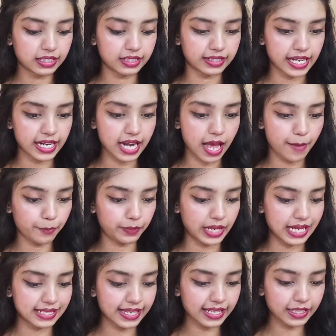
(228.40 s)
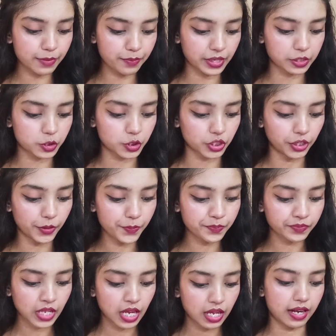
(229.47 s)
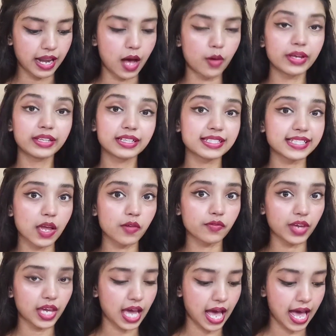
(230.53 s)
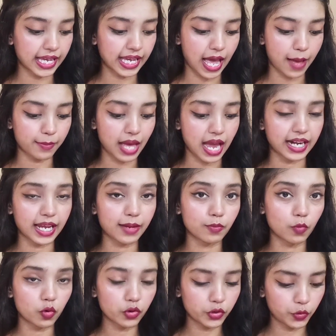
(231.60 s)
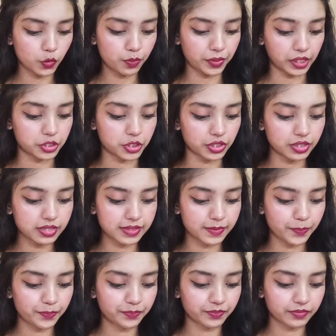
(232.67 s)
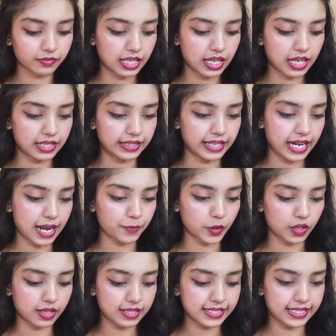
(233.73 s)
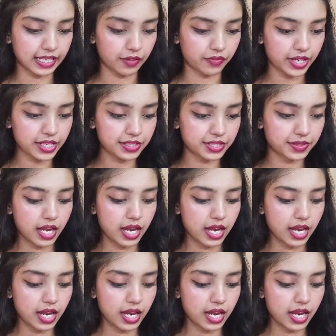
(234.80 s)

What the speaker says: then I'm placing the picture. Now in the same way, I am adding more two pictures, then I'm gonna save it.